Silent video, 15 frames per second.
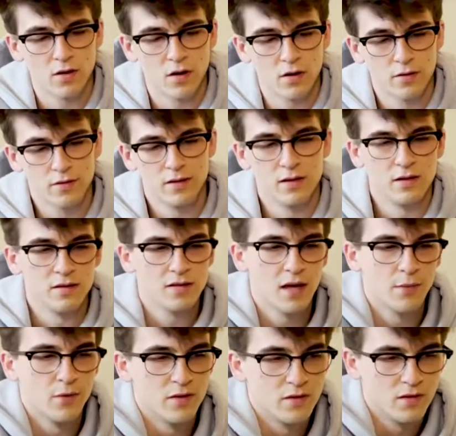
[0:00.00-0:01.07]
aren't the same
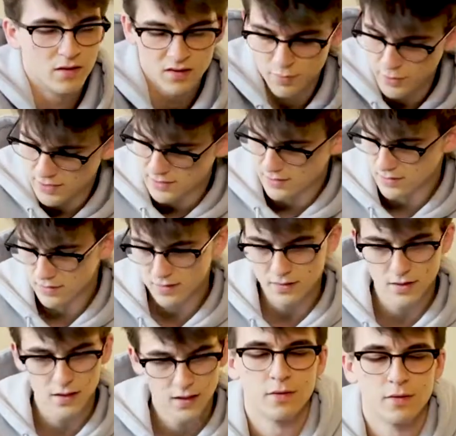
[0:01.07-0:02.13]
as the Splices.